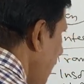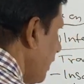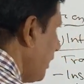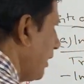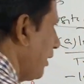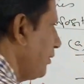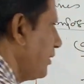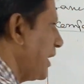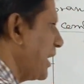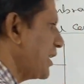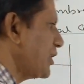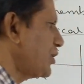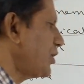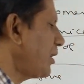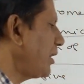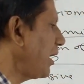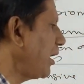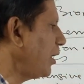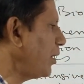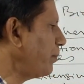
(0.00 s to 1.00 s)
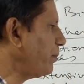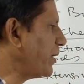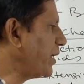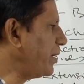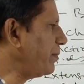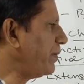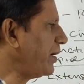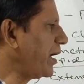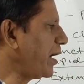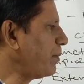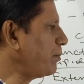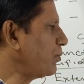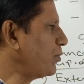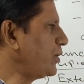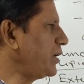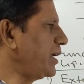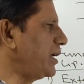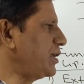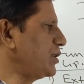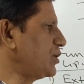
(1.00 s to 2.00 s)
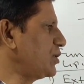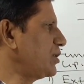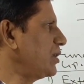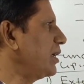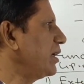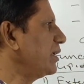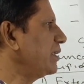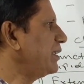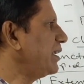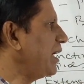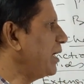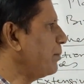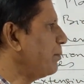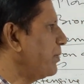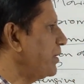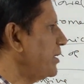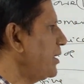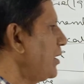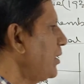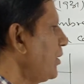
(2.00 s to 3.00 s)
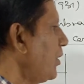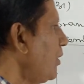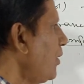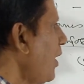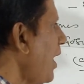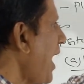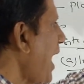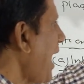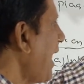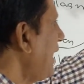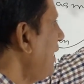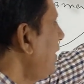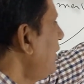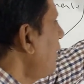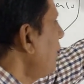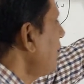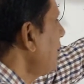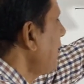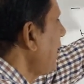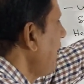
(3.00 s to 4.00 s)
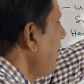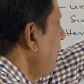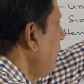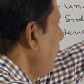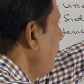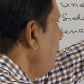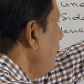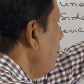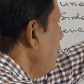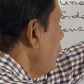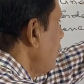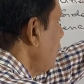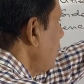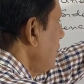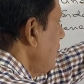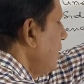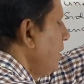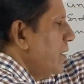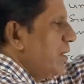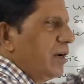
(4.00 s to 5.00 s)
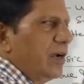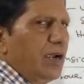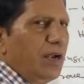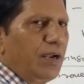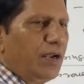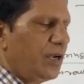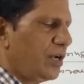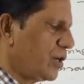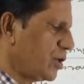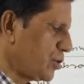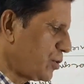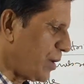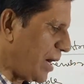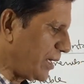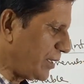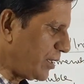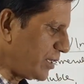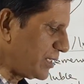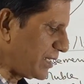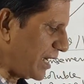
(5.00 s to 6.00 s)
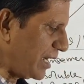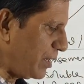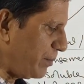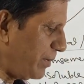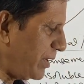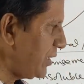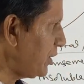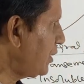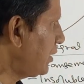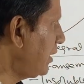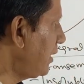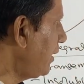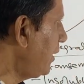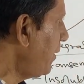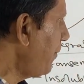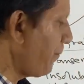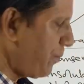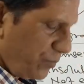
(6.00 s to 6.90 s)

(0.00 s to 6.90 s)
Now the external or peripheral proteins, they are present on either side of this. So either side means say,